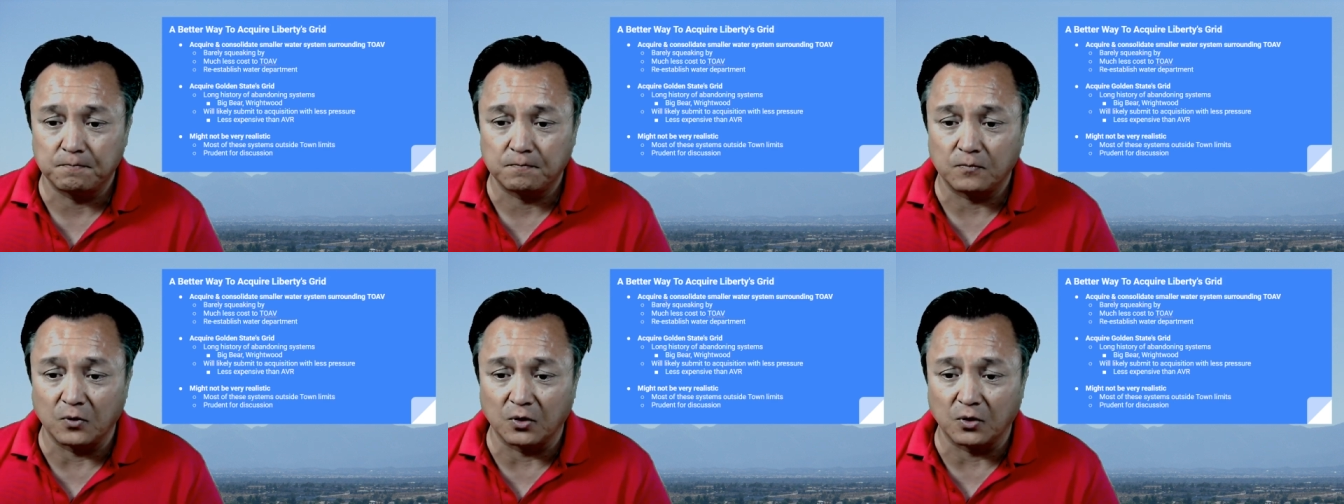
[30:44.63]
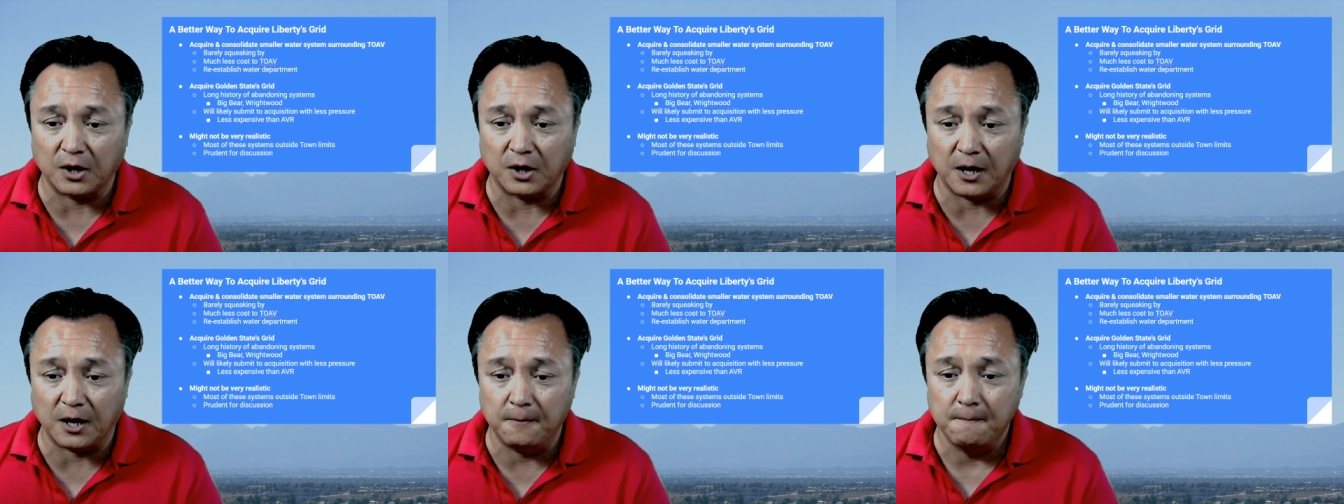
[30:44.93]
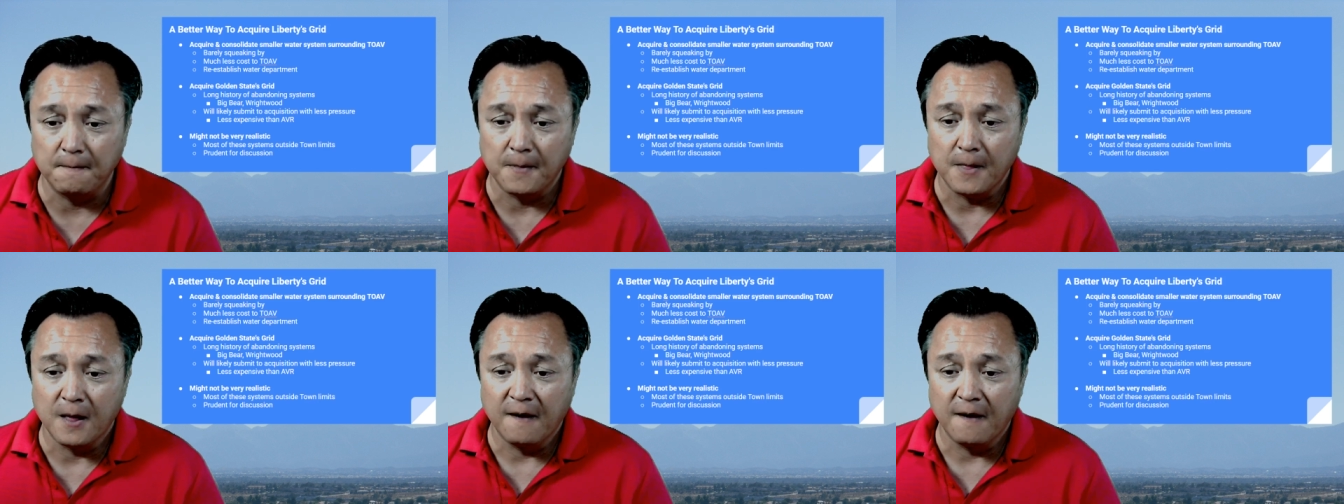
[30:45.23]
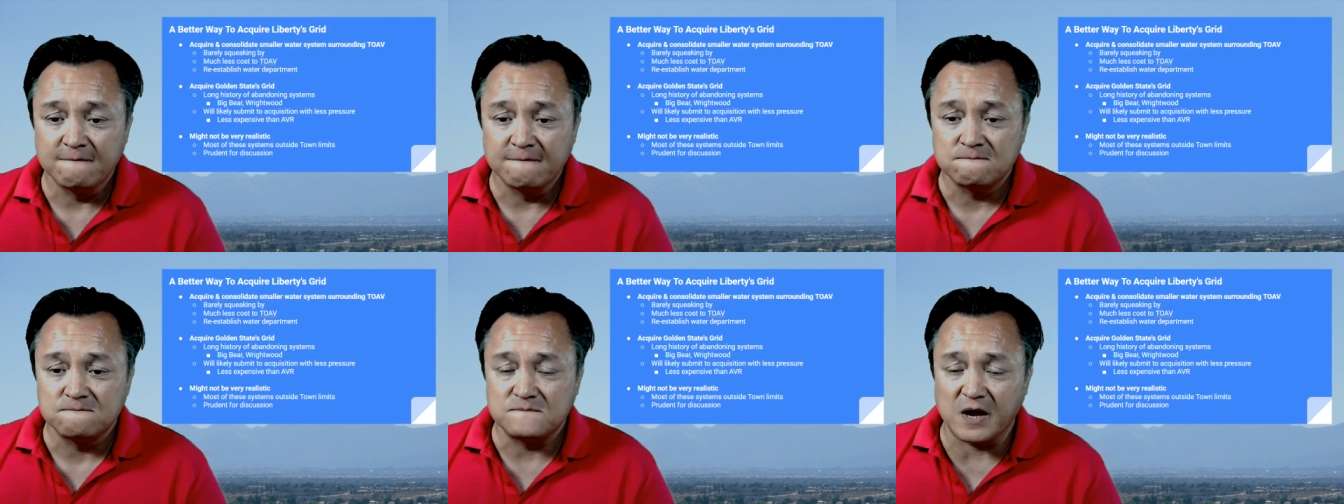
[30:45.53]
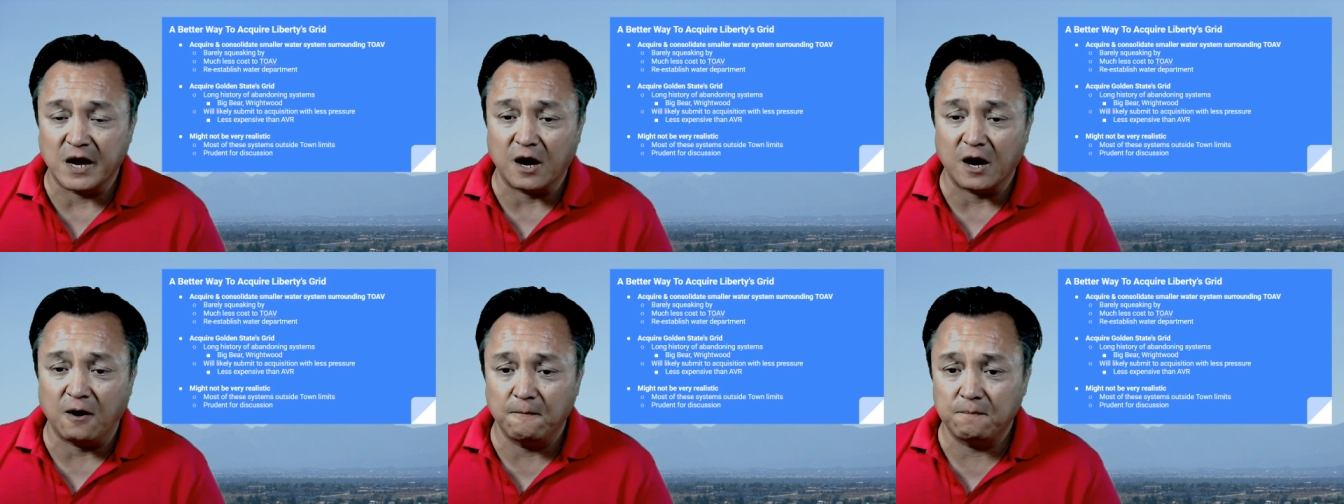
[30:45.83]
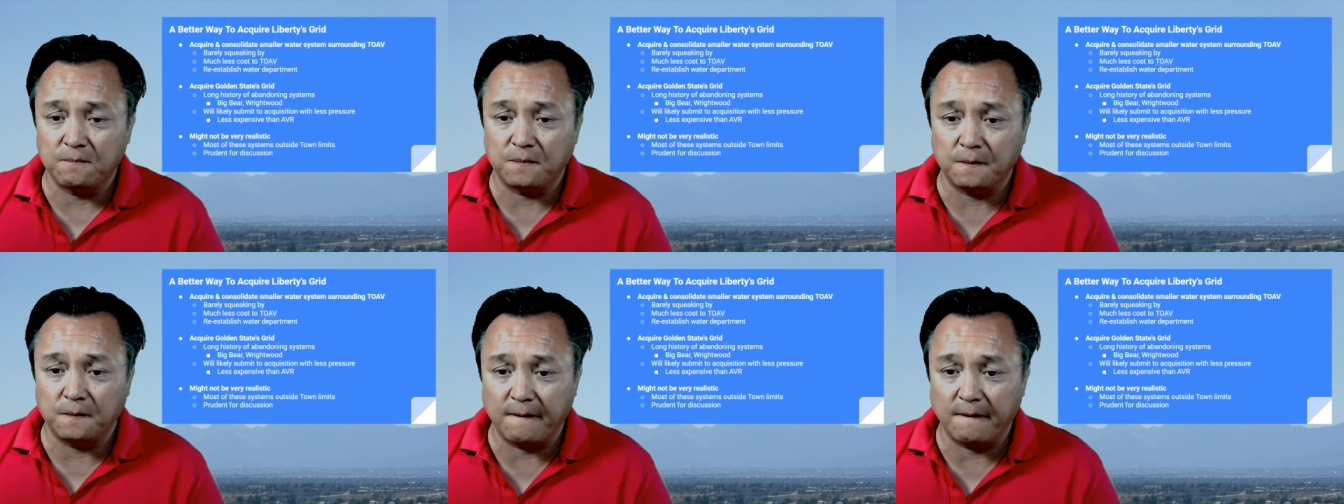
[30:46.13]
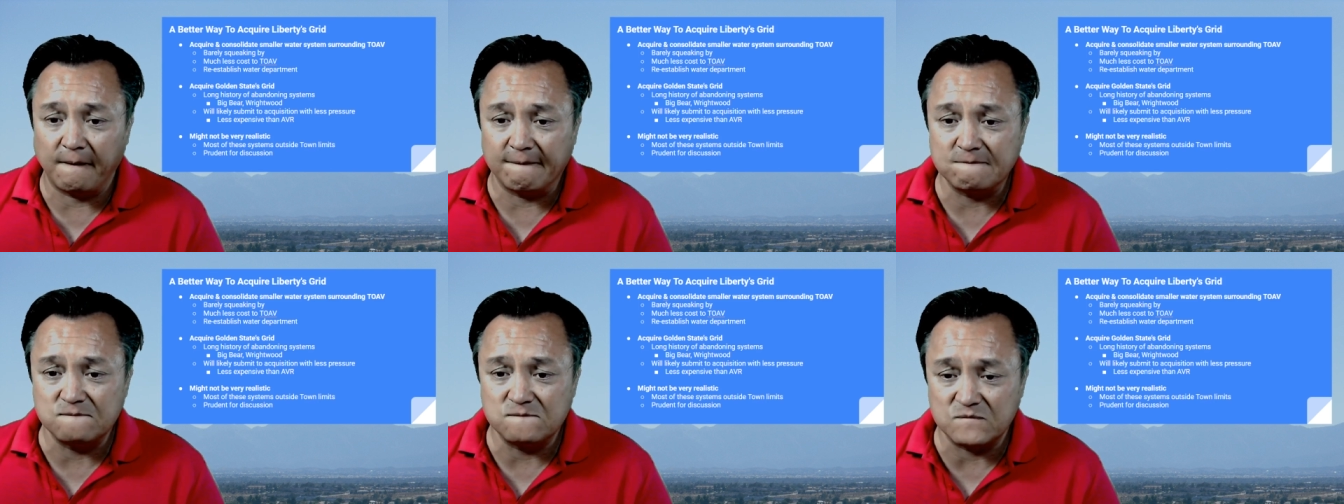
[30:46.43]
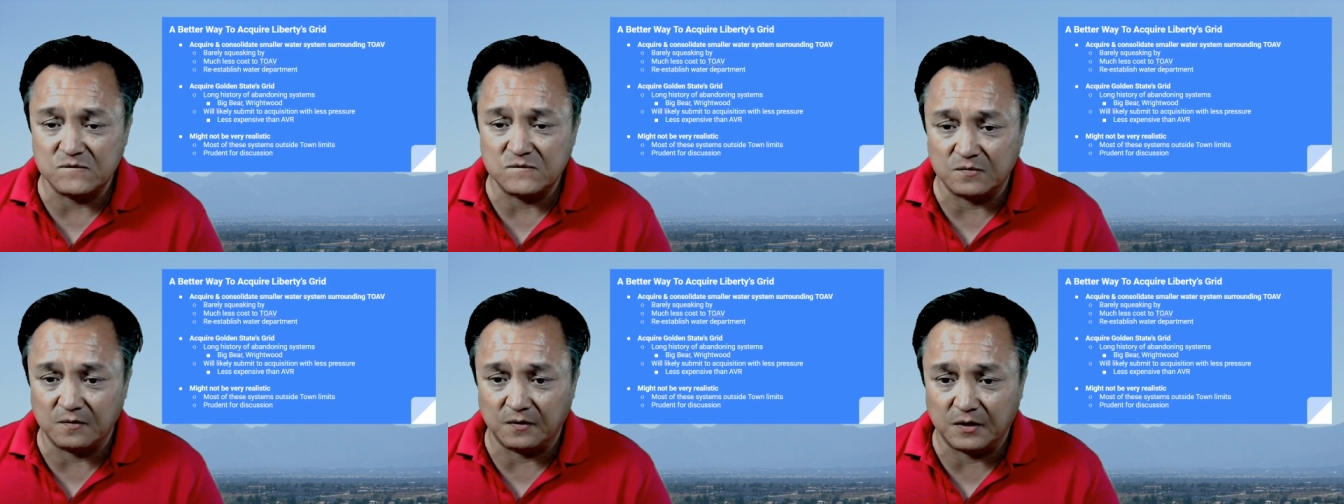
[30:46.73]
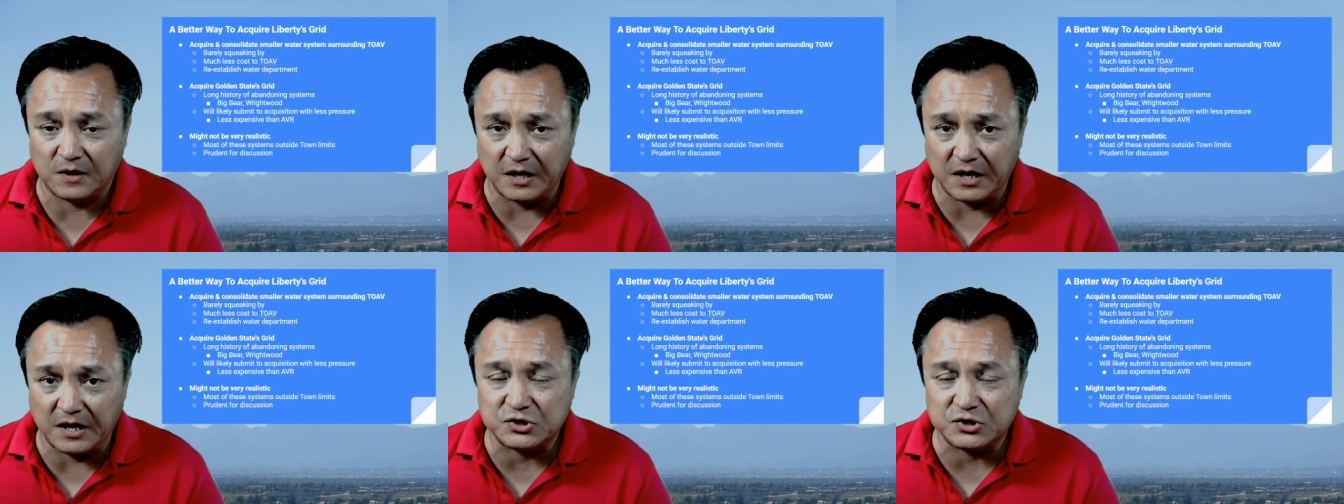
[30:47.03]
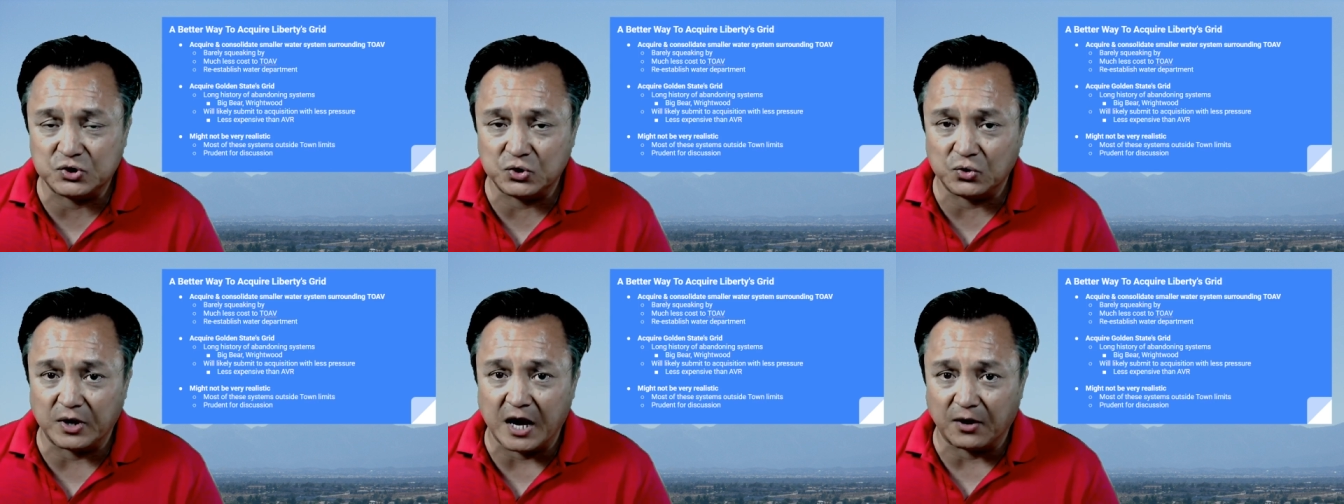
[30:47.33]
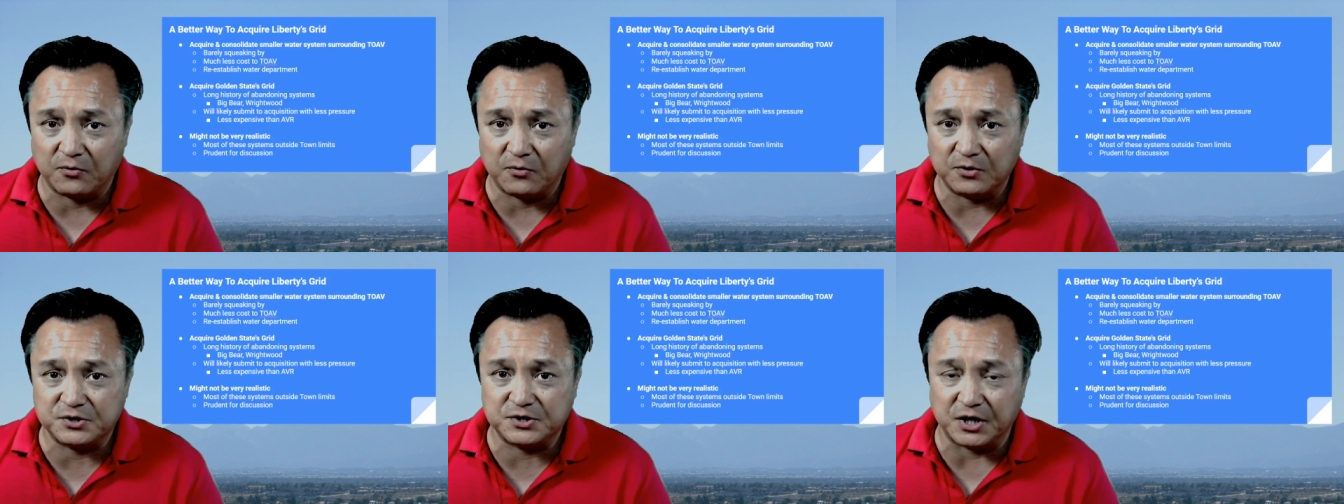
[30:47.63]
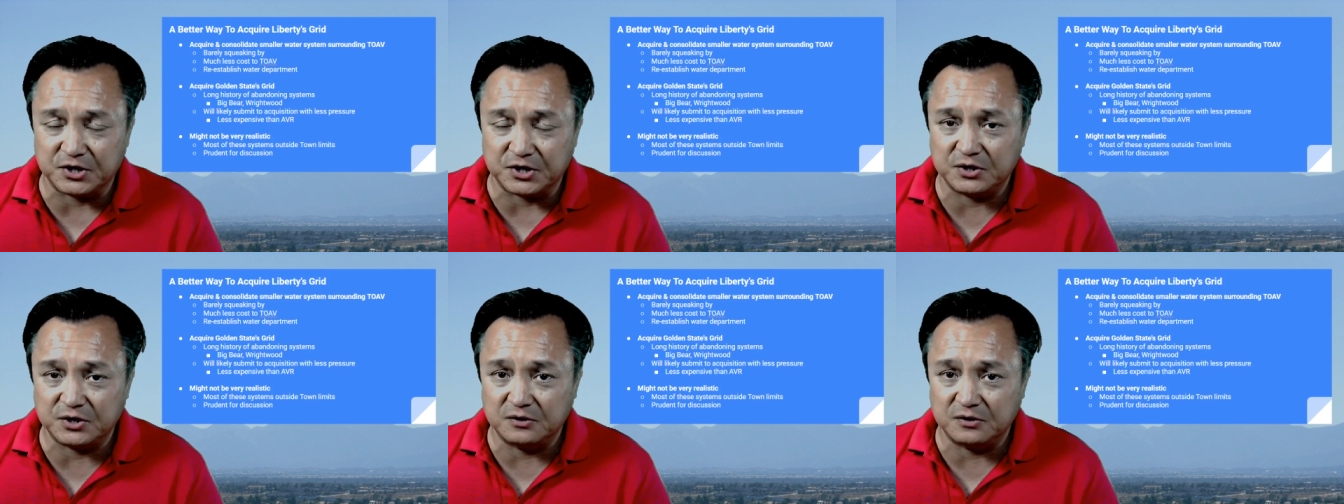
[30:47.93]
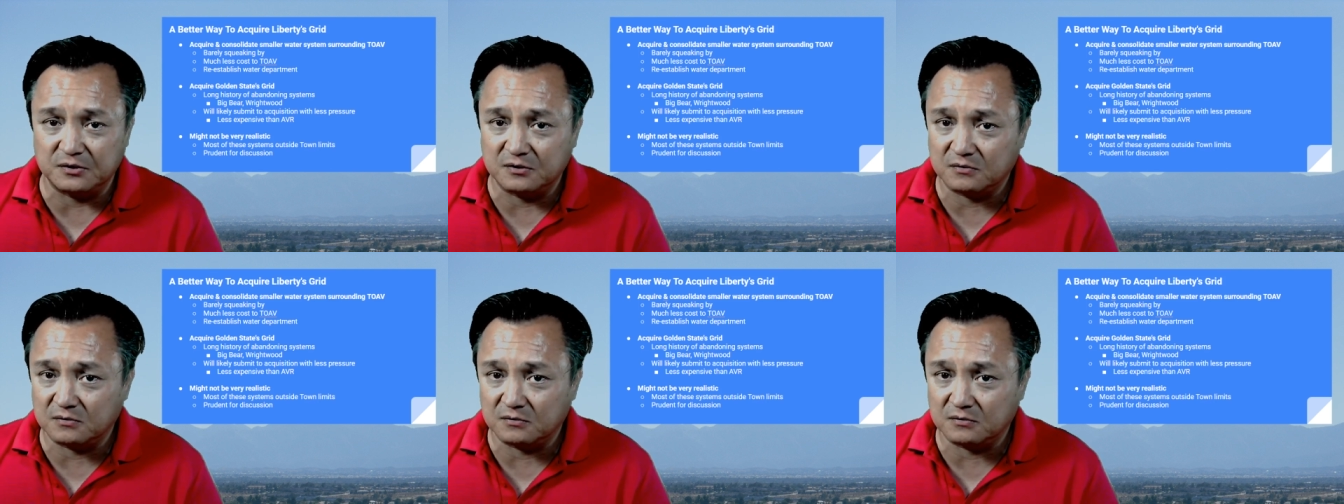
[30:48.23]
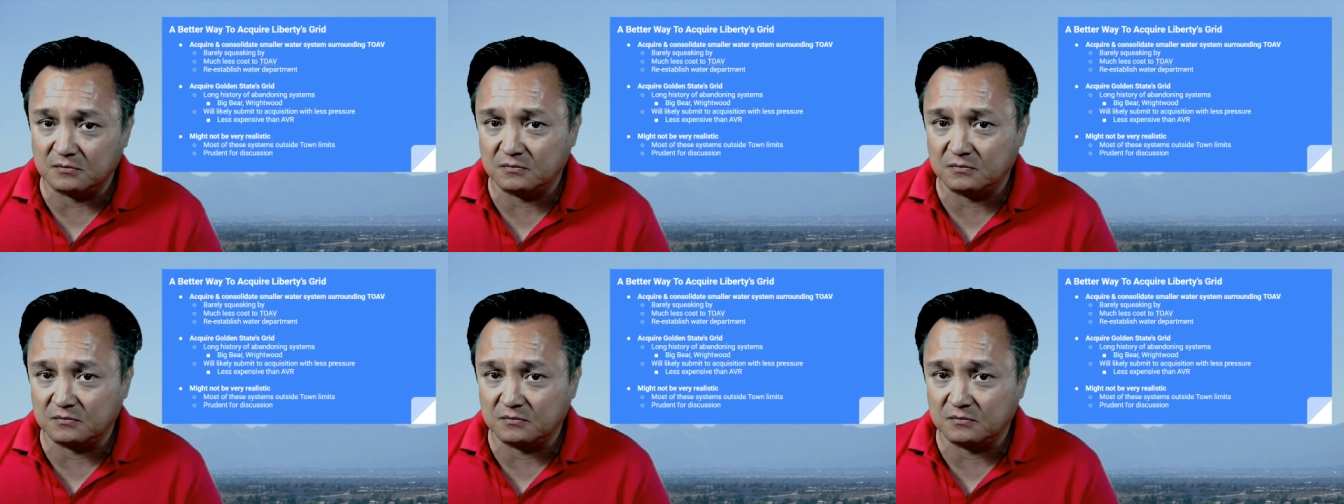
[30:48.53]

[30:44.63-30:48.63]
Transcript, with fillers: Okay, now these two acquisition